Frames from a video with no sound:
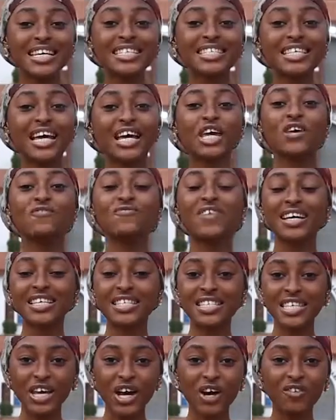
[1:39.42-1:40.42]
is the
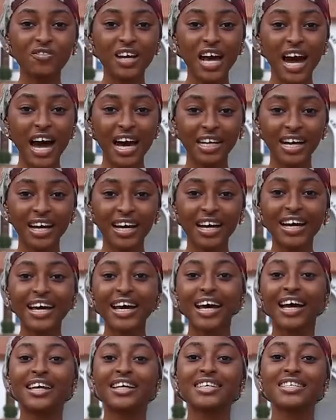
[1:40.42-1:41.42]
University of Ghana.
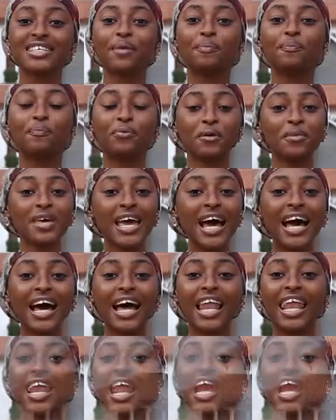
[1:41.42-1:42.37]
It is the premier and